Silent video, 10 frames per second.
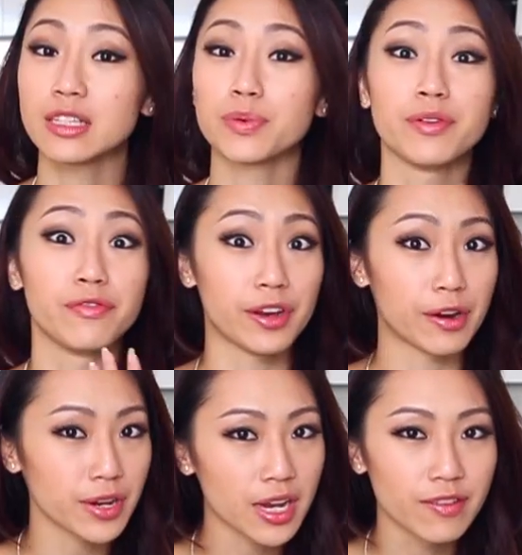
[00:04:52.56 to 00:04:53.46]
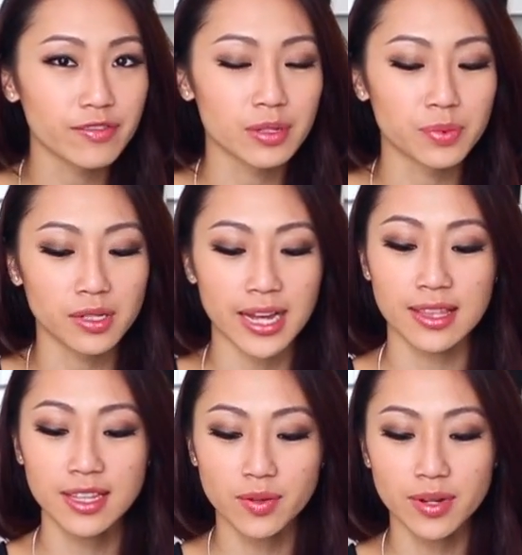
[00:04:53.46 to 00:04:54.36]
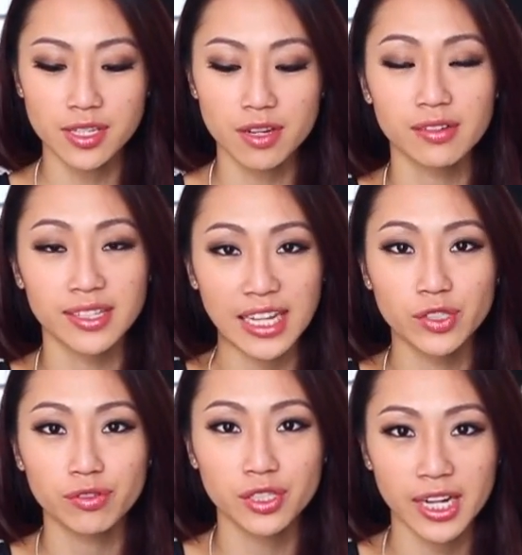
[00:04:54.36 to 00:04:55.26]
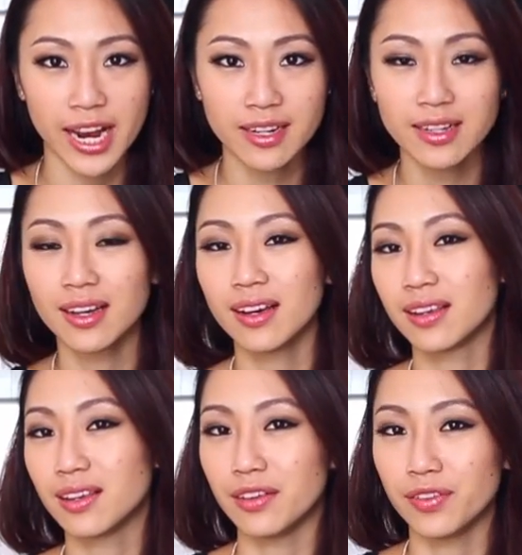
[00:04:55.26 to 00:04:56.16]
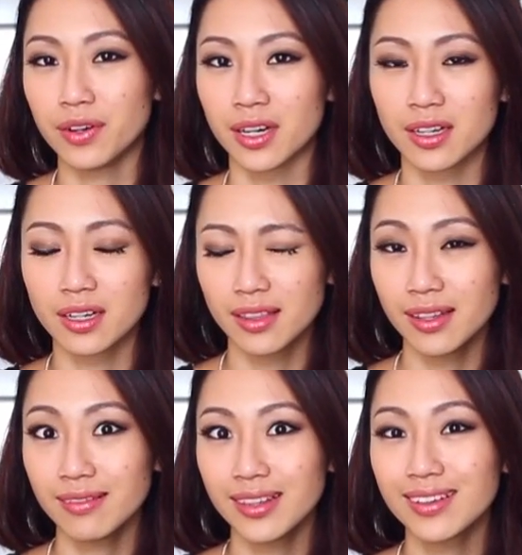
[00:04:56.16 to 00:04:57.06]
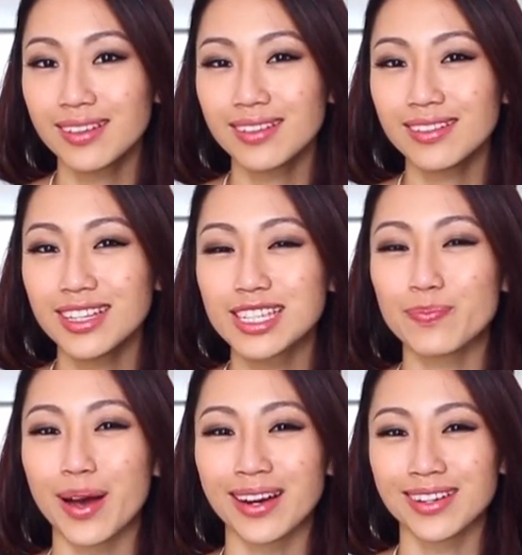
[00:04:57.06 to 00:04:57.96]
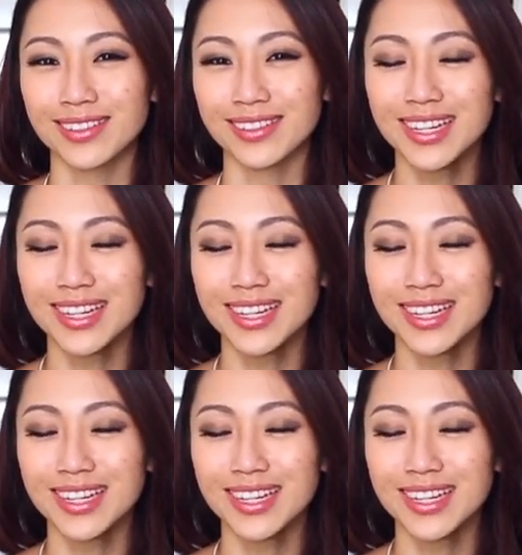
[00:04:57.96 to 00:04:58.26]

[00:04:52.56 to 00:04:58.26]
supposed to be very comfortable, and this one is called Natural Shine. Give you a ding ding sparkle.